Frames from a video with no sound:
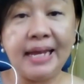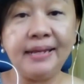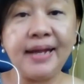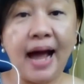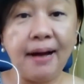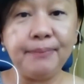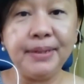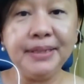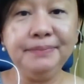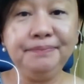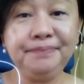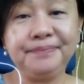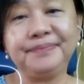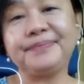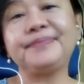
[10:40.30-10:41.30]
garment.
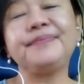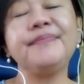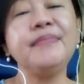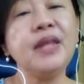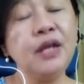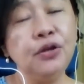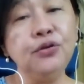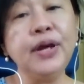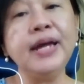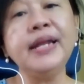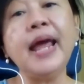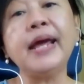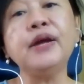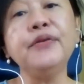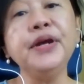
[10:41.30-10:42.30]
You can
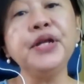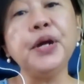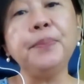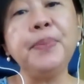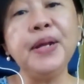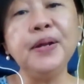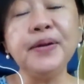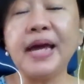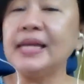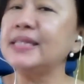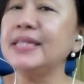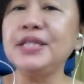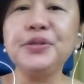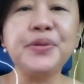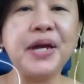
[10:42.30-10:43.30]
decorate your
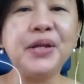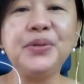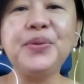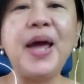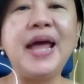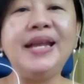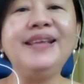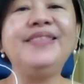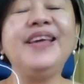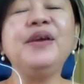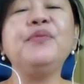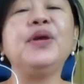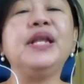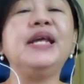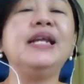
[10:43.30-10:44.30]
pillowcases. You can do
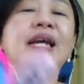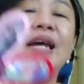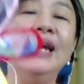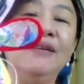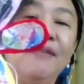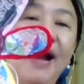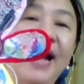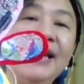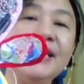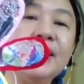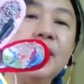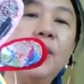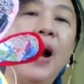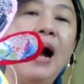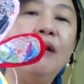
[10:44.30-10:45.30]
anything with it, right?
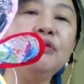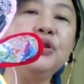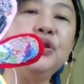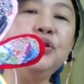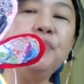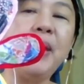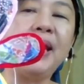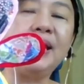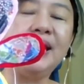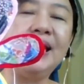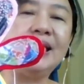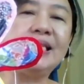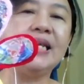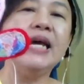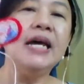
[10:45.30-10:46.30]
So how do you make
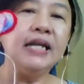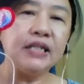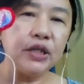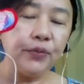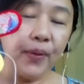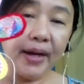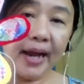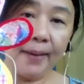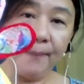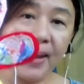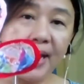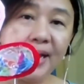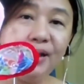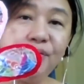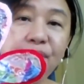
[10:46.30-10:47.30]
this? So when I
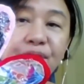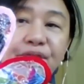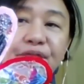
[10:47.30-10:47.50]
made it with